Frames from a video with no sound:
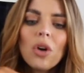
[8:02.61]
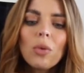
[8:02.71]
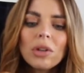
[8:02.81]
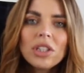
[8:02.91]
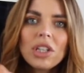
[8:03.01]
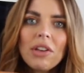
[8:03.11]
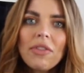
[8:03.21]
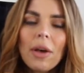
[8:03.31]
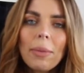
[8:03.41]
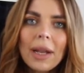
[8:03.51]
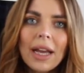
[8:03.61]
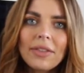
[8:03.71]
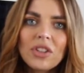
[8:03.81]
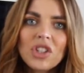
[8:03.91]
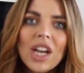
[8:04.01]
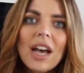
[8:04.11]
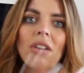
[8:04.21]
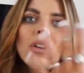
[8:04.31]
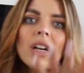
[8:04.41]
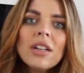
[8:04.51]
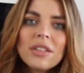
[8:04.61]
once you've applied the gel,